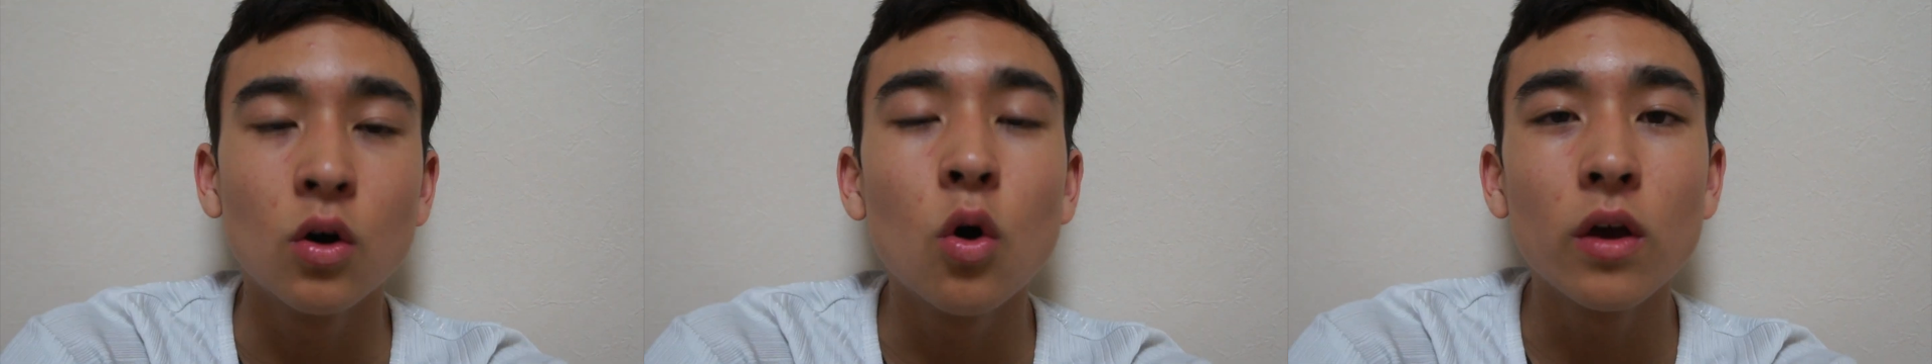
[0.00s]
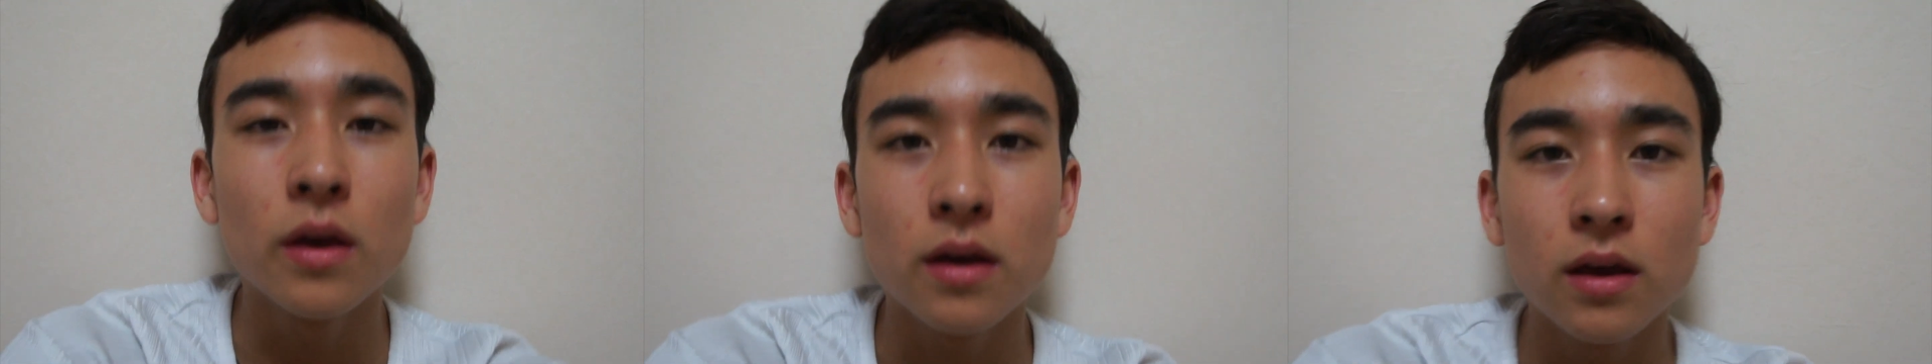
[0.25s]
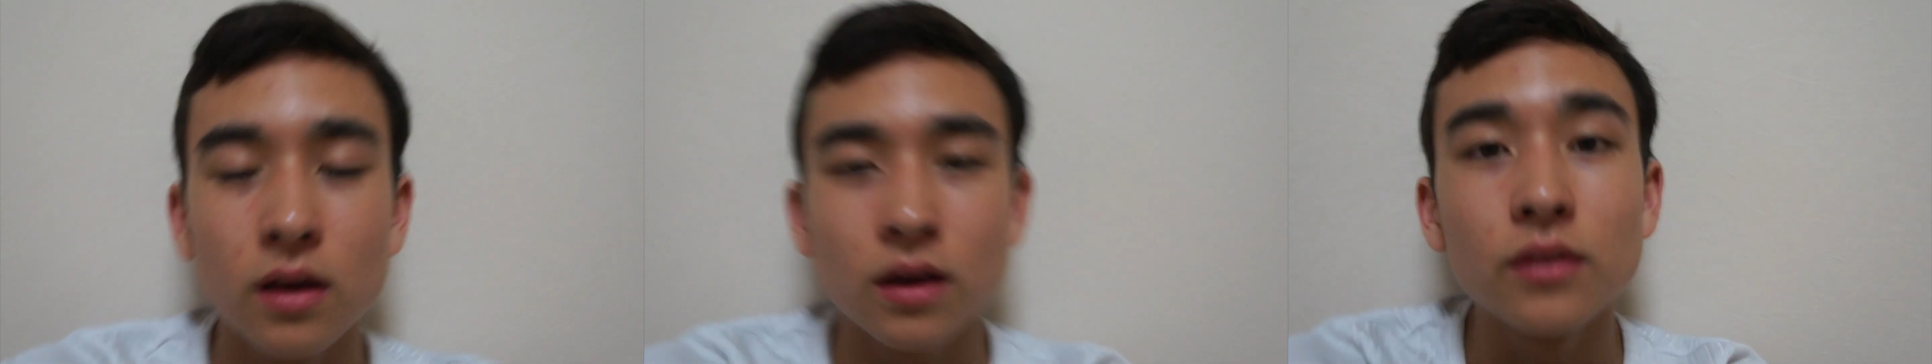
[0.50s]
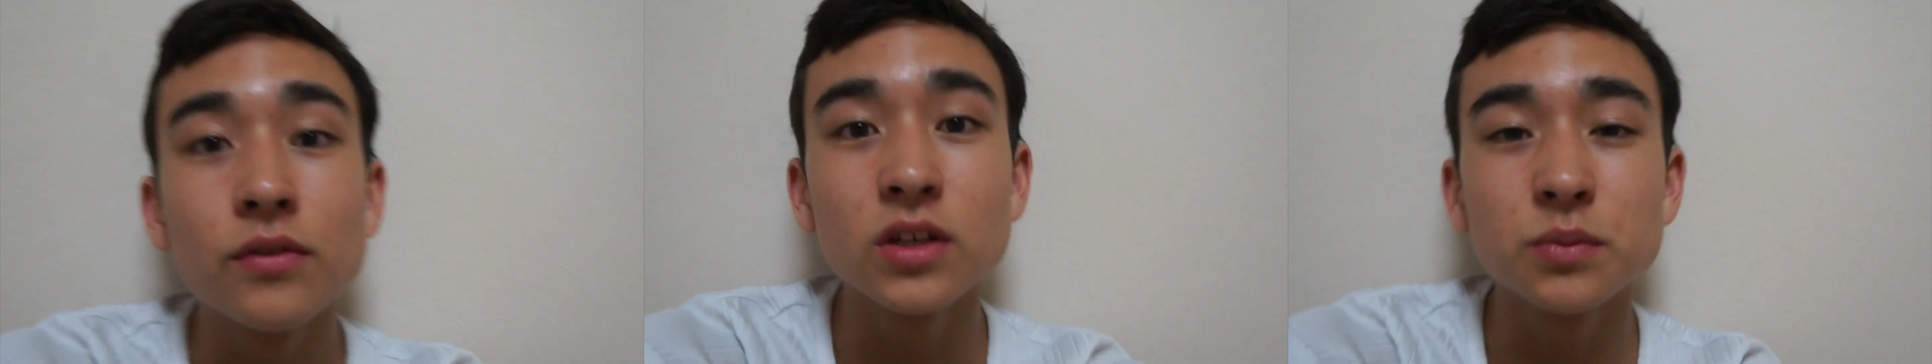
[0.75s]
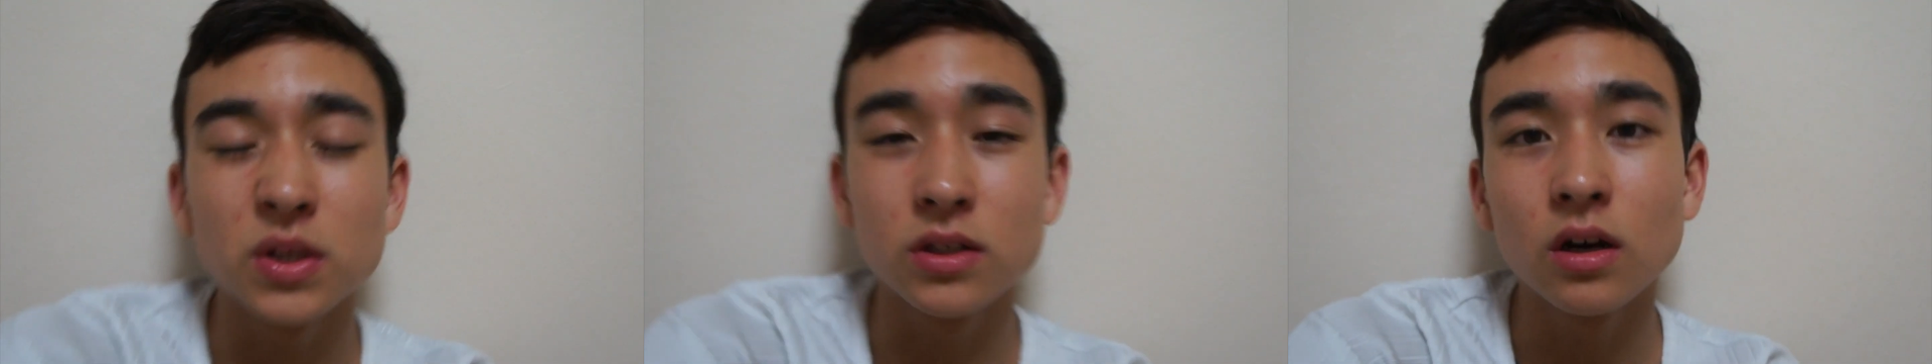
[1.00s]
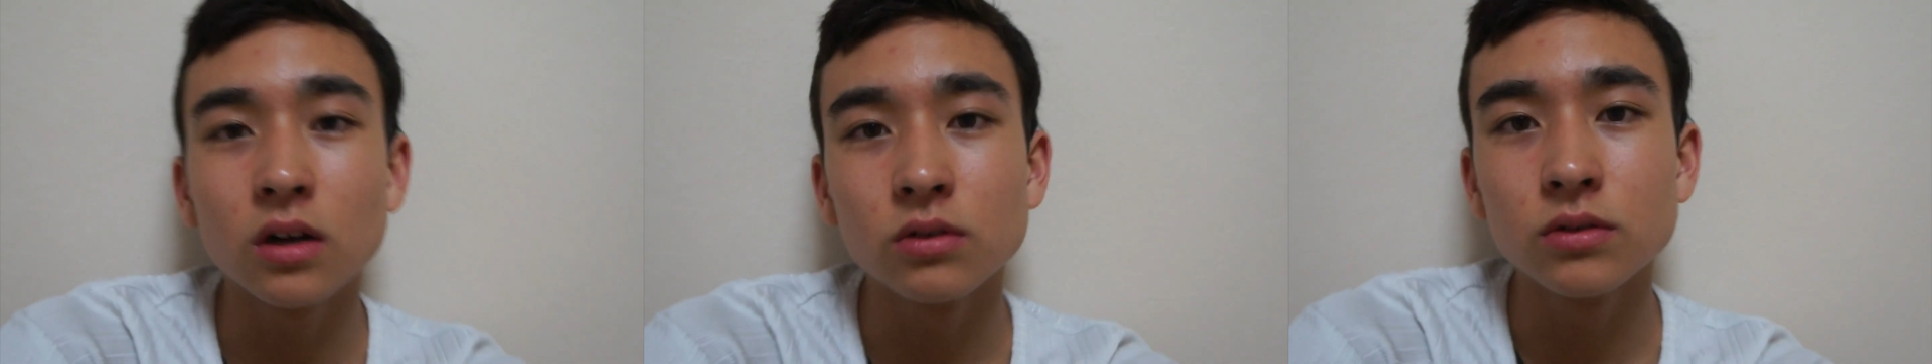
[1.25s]
Oh yeah, and this
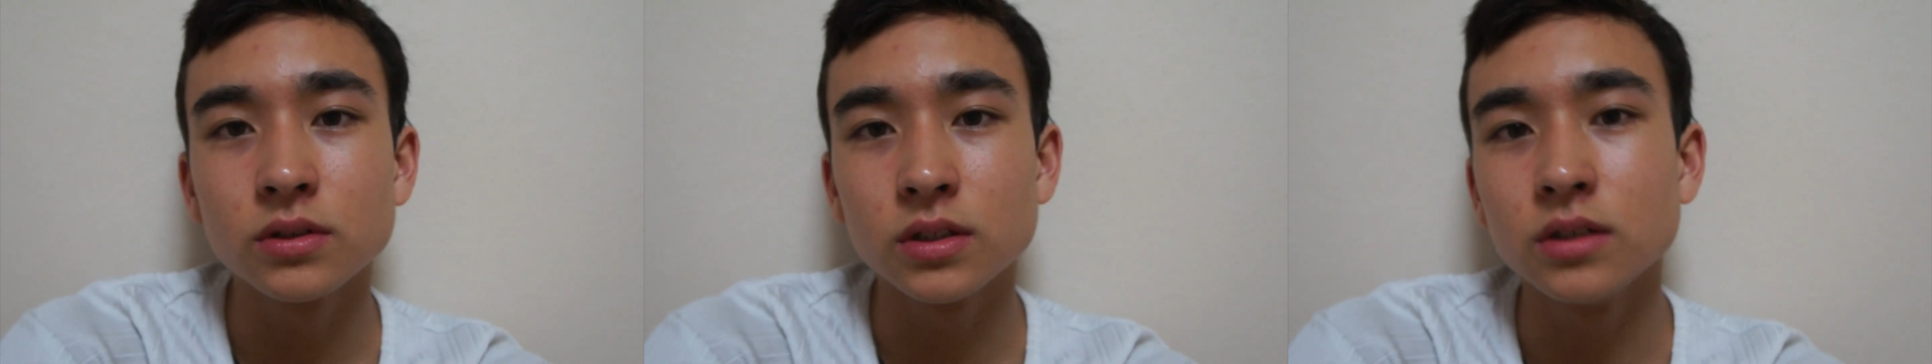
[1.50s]
McDonald's